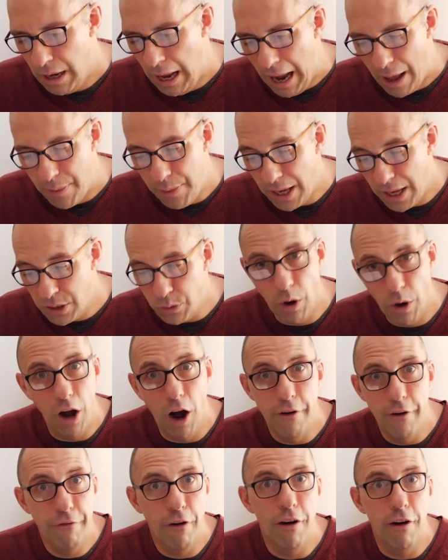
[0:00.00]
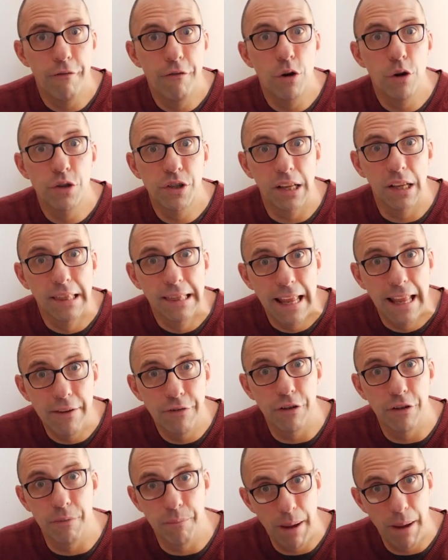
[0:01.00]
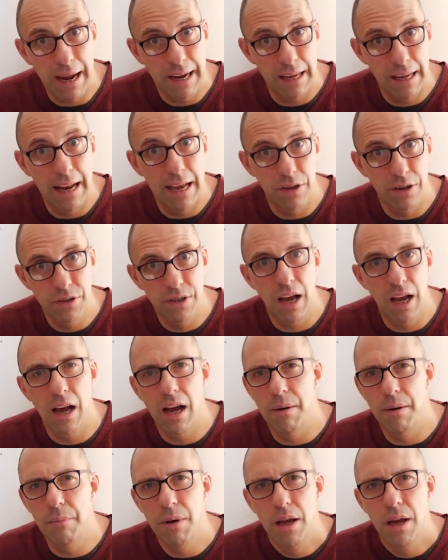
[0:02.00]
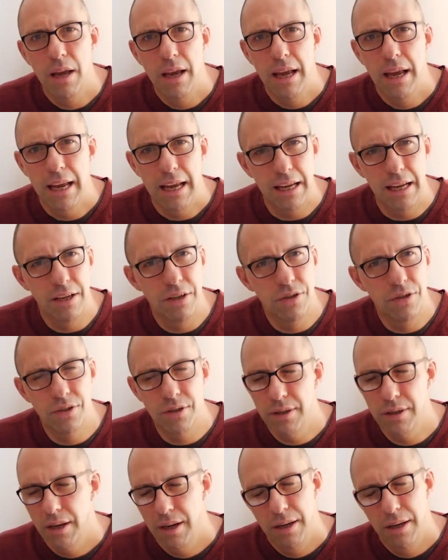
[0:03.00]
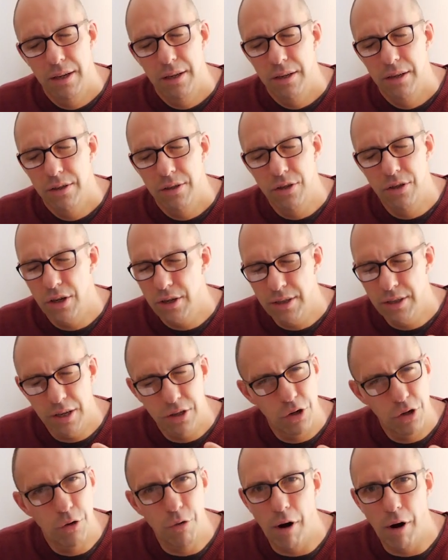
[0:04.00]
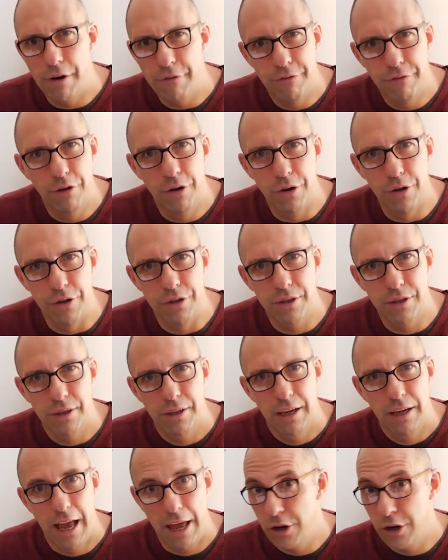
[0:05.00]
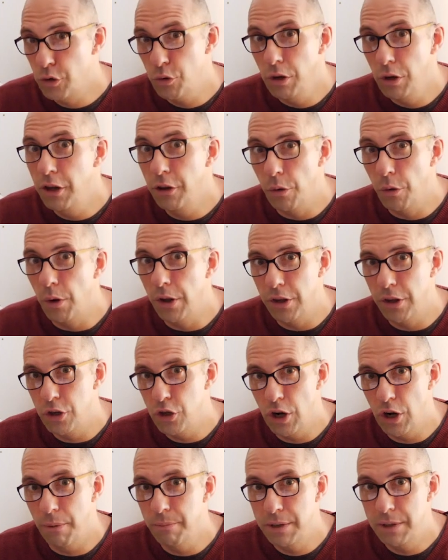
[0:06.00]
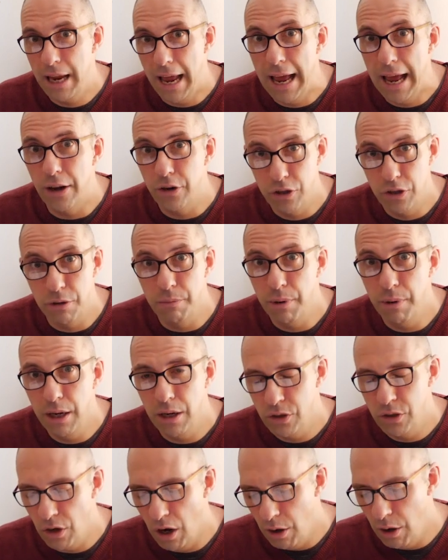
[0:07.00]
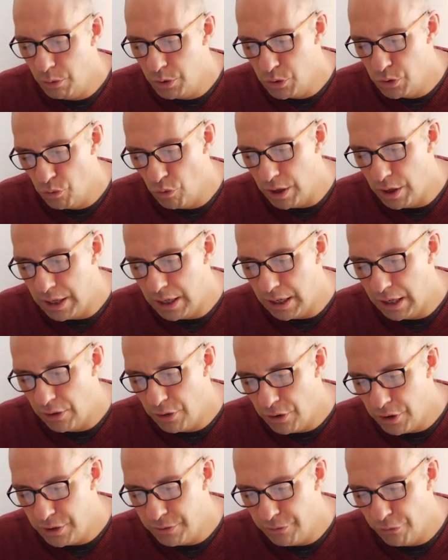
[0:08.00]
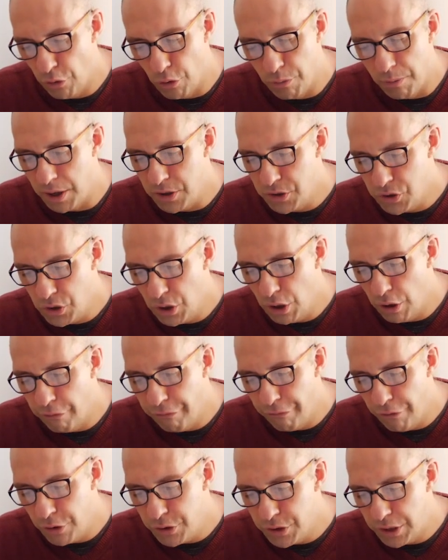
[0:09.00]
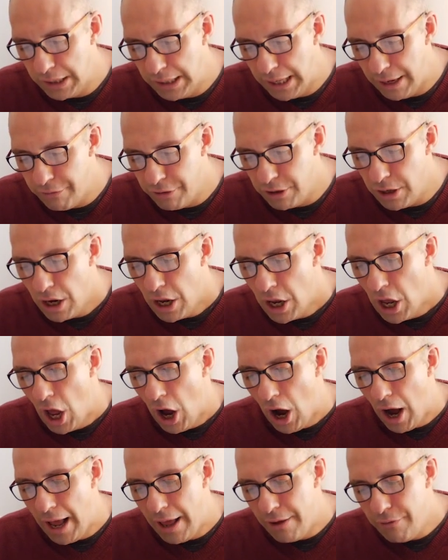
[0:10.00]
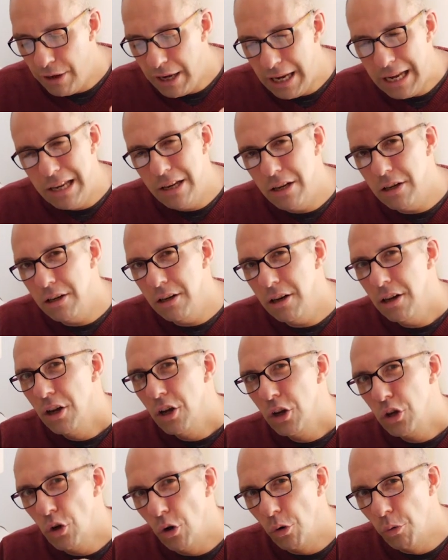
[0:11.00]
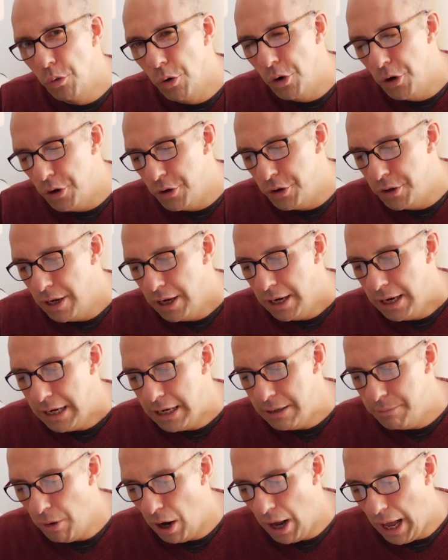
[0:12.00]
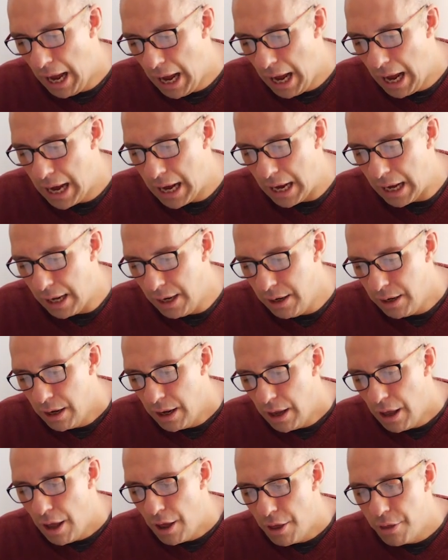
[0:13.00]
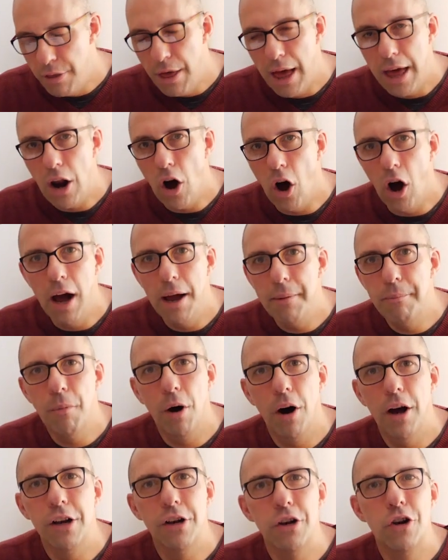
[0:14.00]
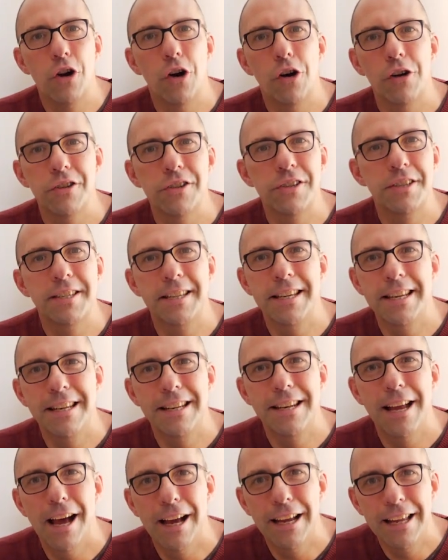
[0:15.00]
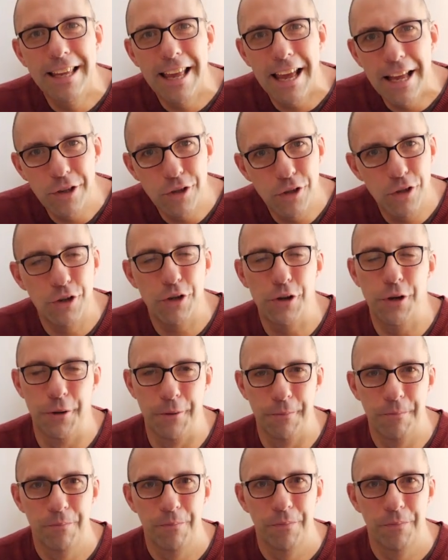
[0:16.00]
And that's why I find verse 11 back in our psalm is just such a great verse. And it's really the one that jumped out to me as I was reading this for myself. Verse 11, I have hidden your word in my heart that I might not sin against you.